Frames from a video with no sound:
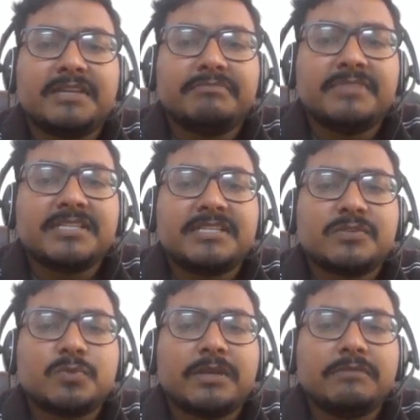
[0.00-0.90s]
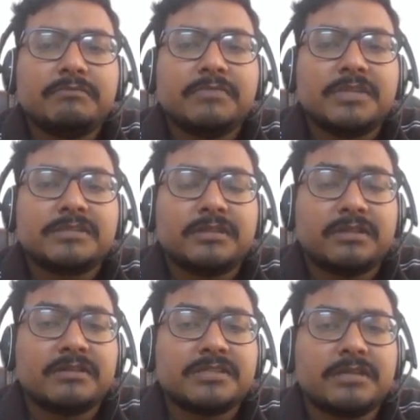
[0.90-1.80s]
this one, the
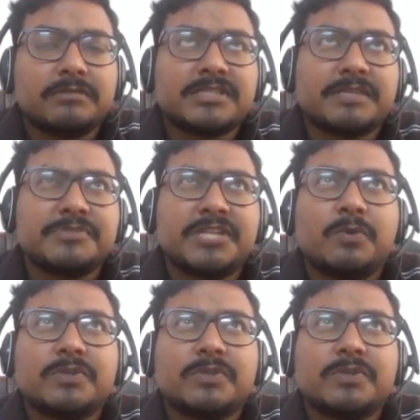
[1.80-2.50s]
result, the subsequence,